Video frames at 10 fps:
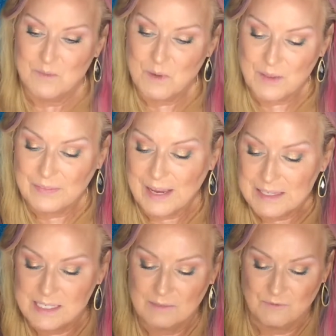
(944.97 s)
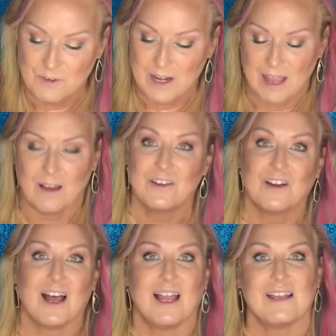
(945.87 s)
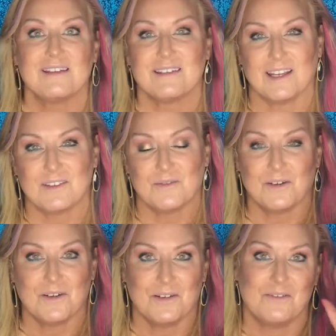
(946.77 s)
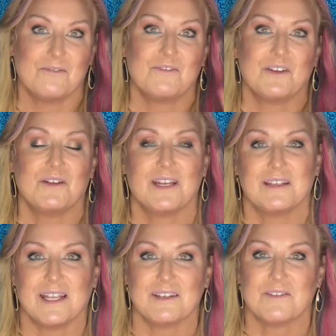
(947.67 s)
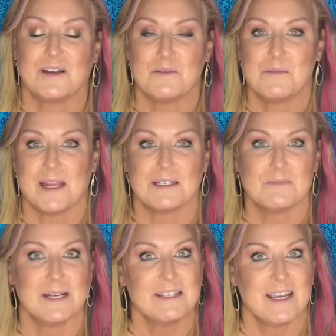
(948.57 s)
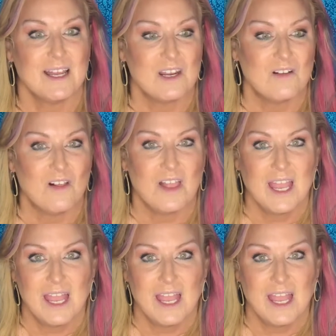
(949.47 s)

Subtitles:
Well, that's it for now, you guys. Thanks for viewing. Thanks for coming back to my channel.